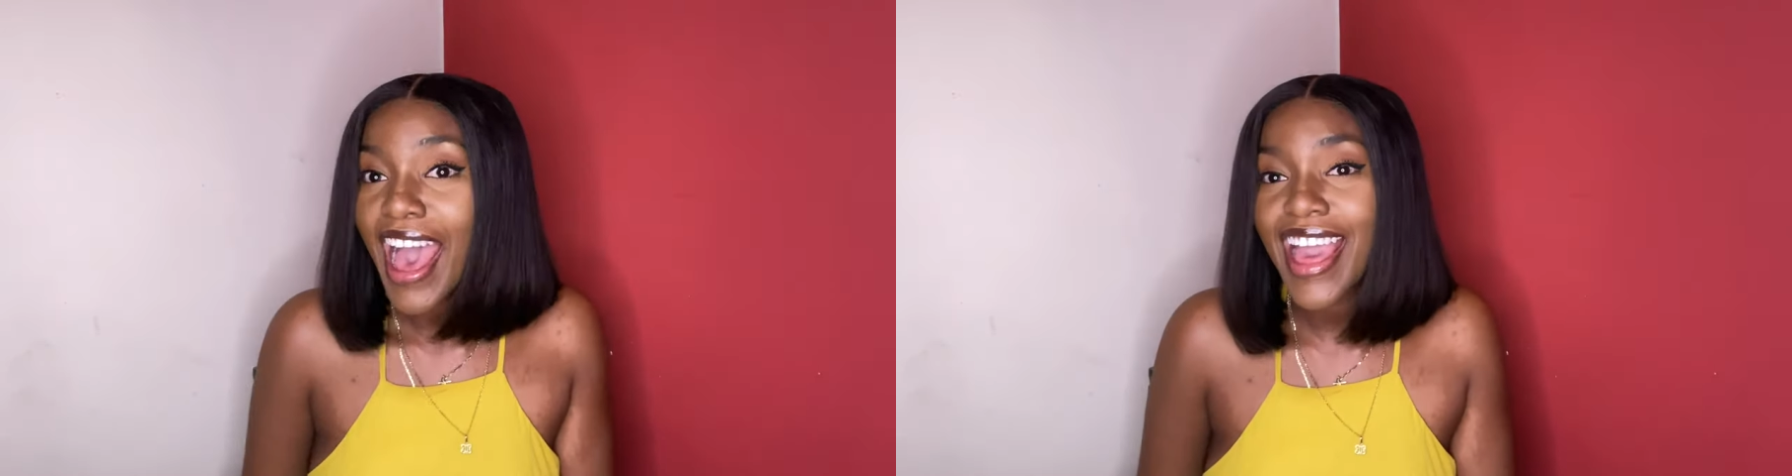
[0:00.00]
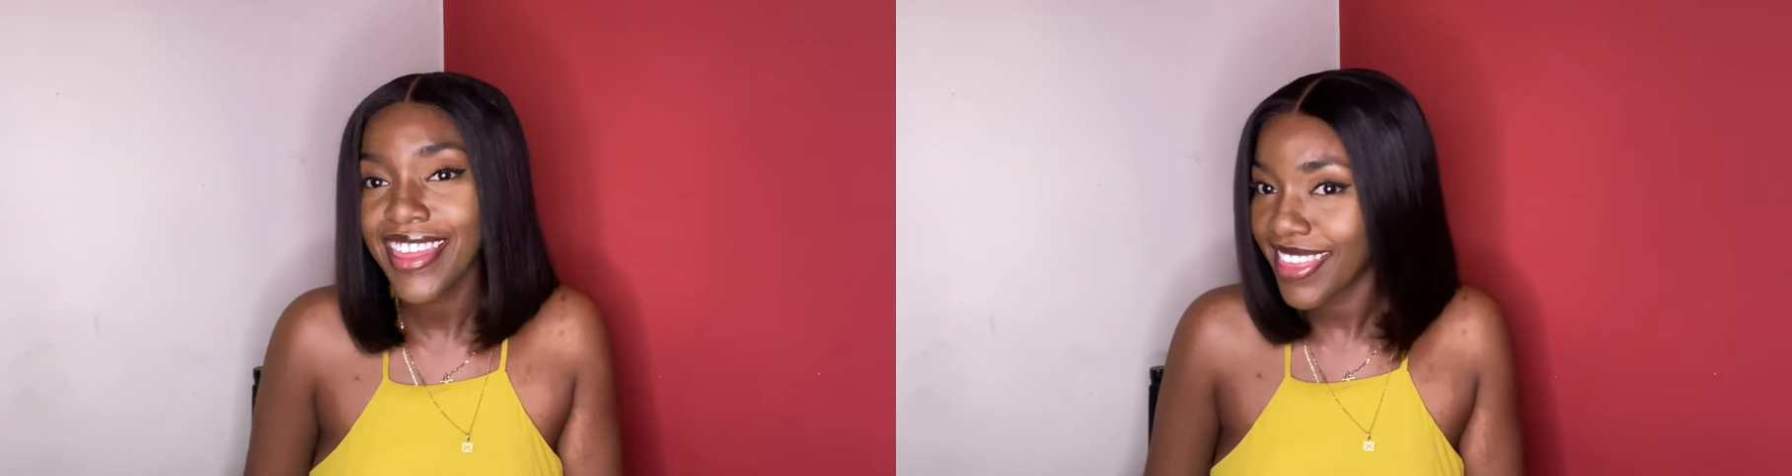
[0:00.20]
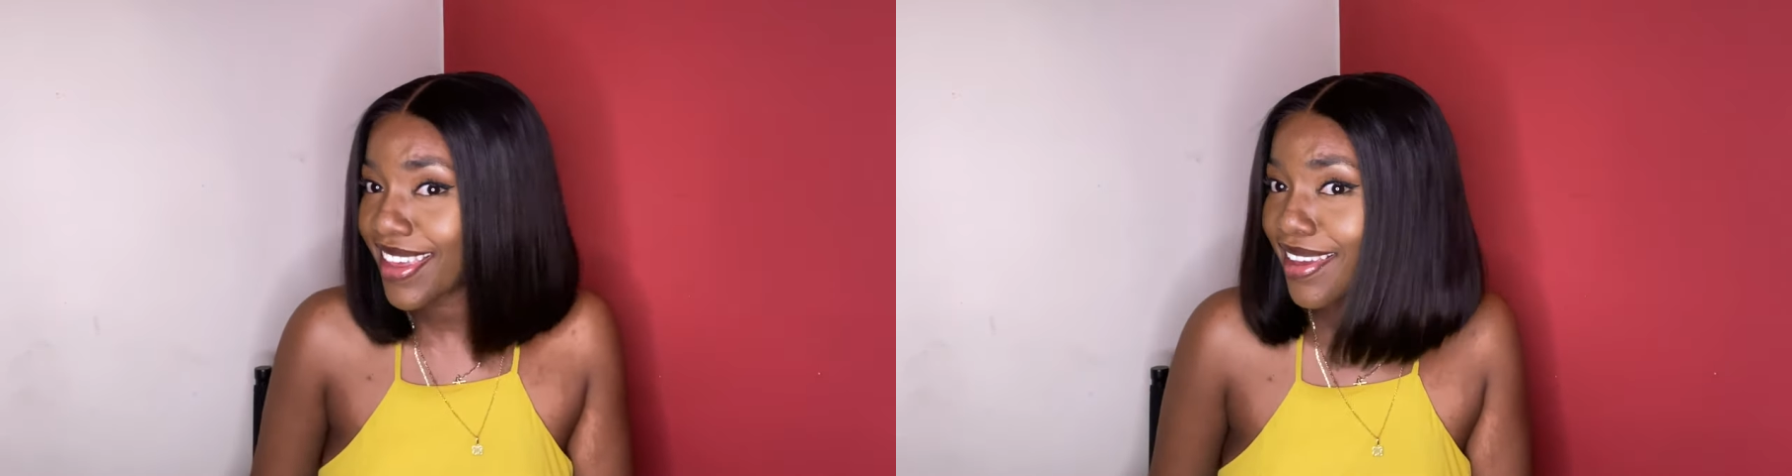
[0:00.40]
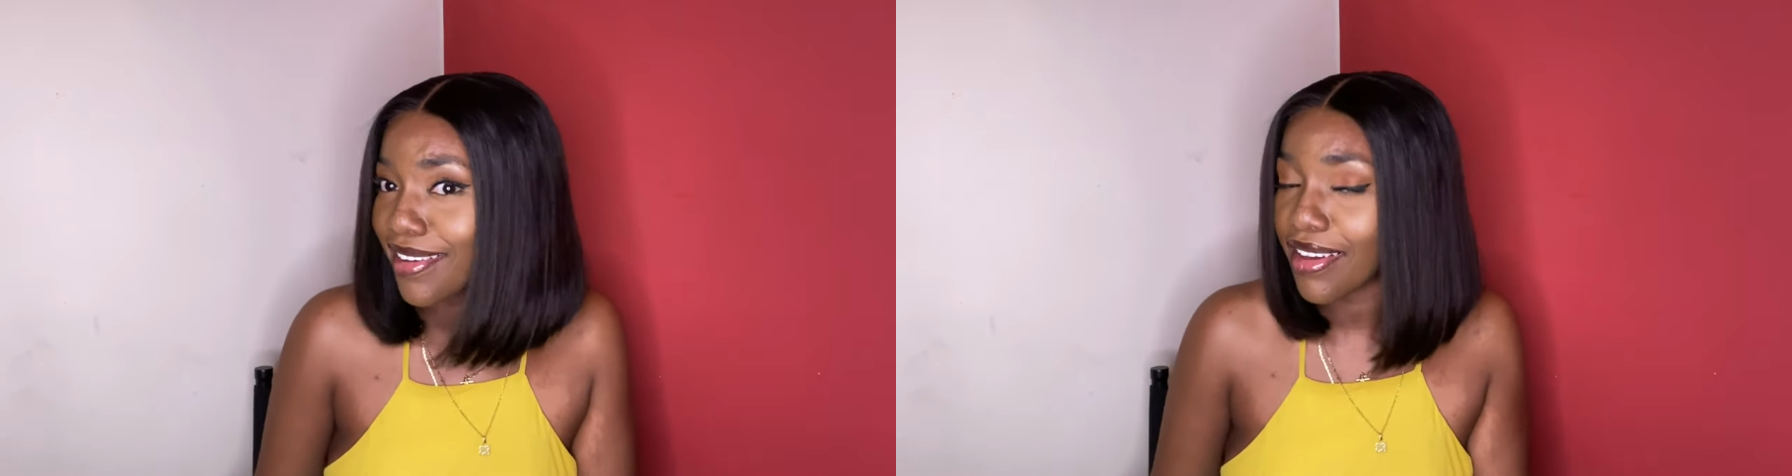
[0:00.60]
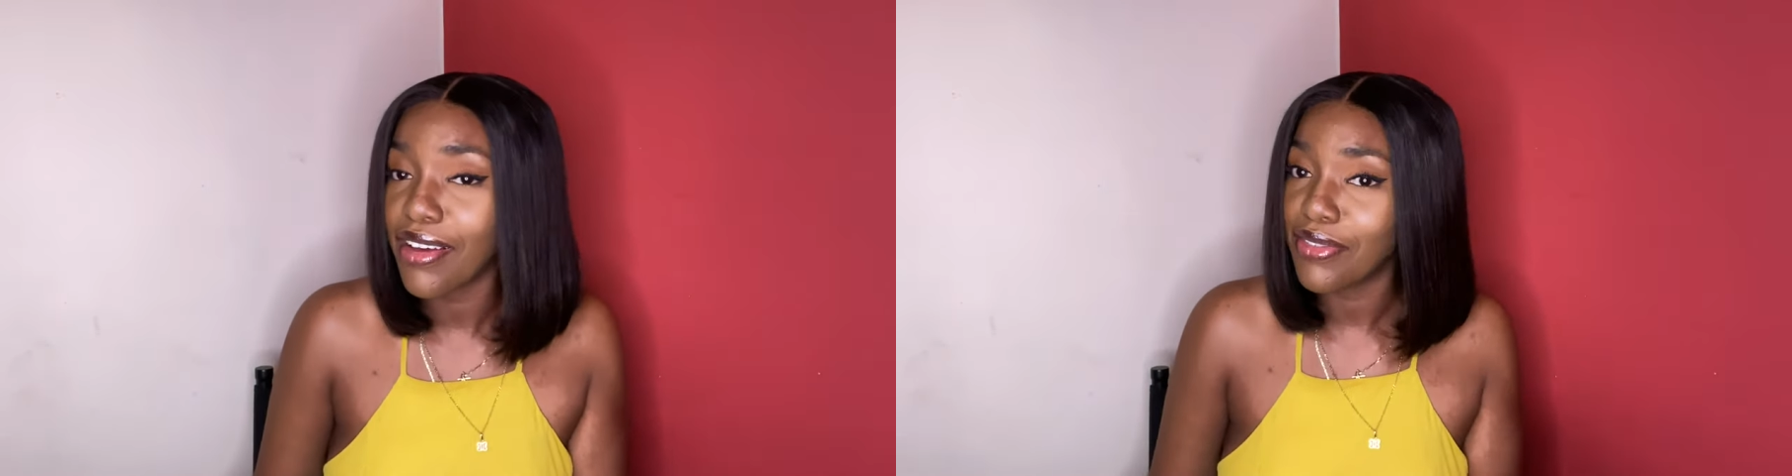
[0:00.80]
I
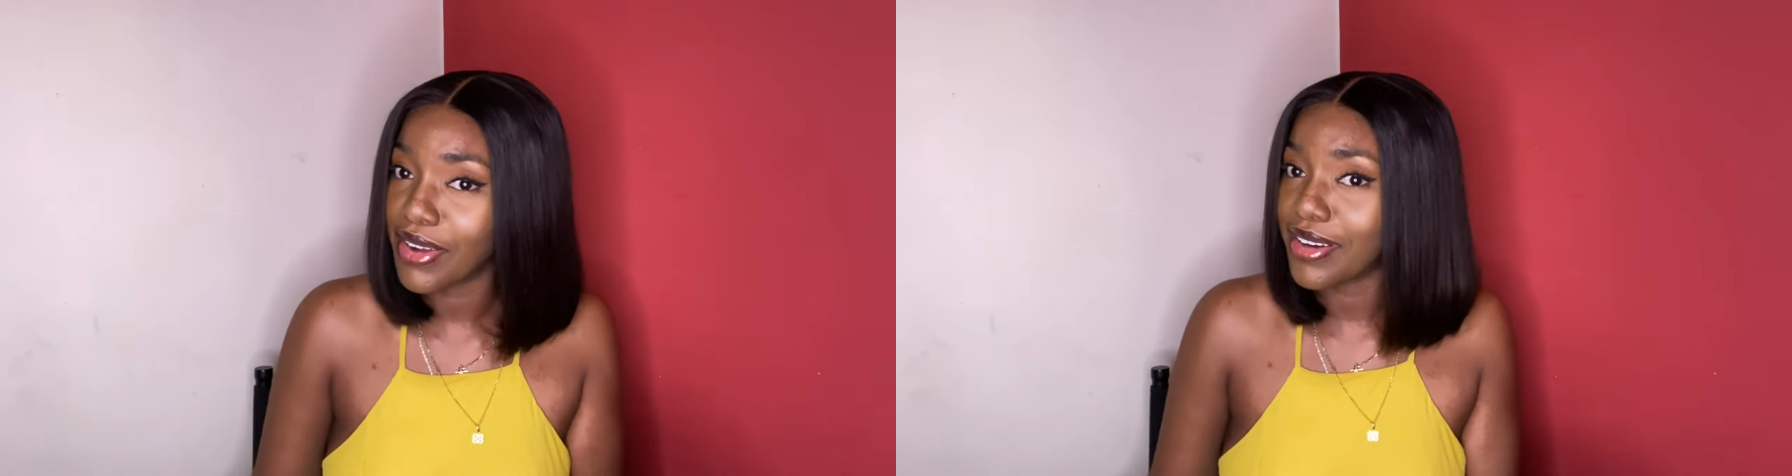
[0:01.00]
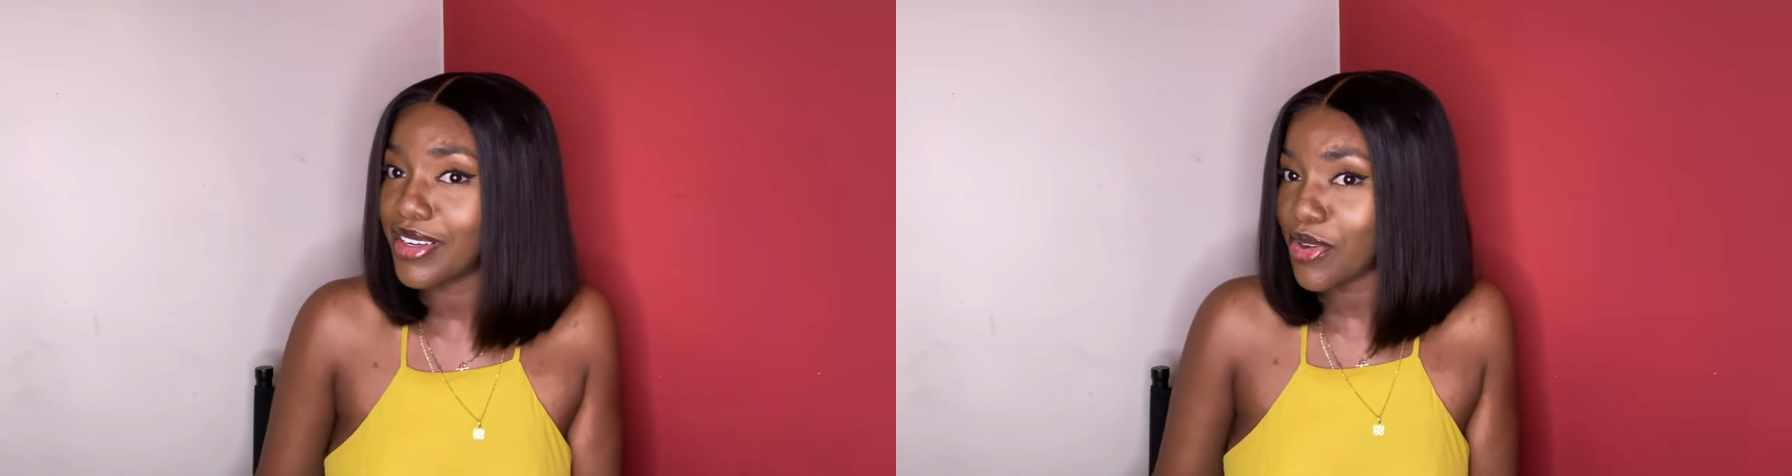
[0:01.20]
think a fairy